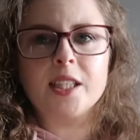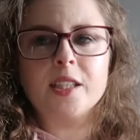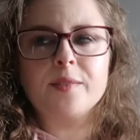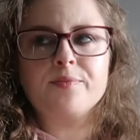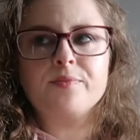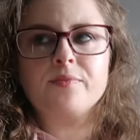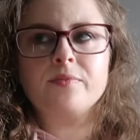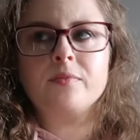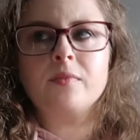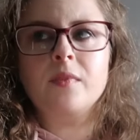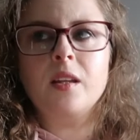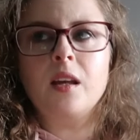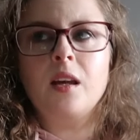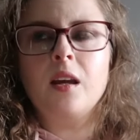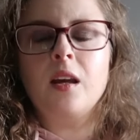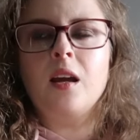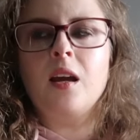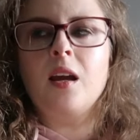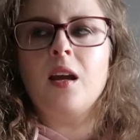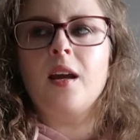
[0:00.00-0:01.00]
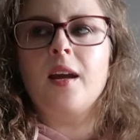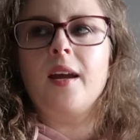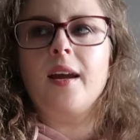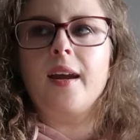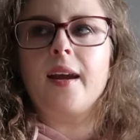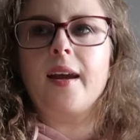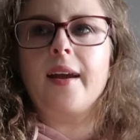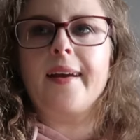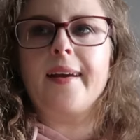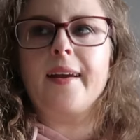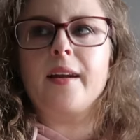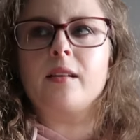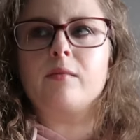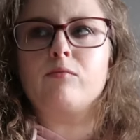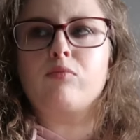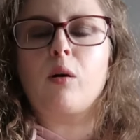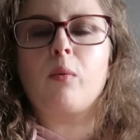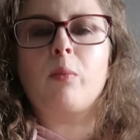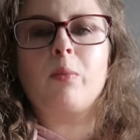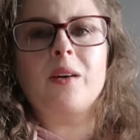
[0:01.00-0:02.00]
it in
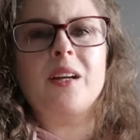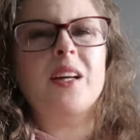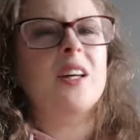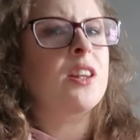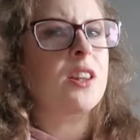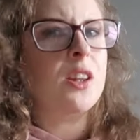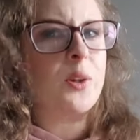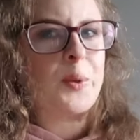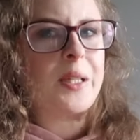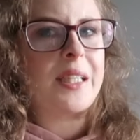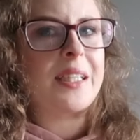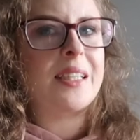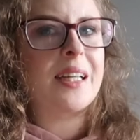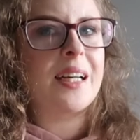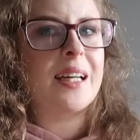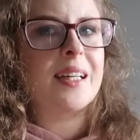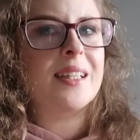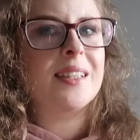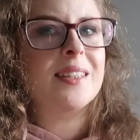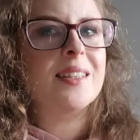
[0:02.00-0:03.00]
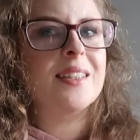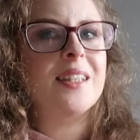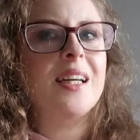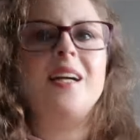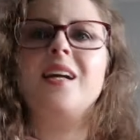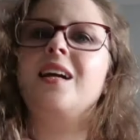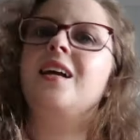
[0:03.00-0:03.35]
probably 3 years.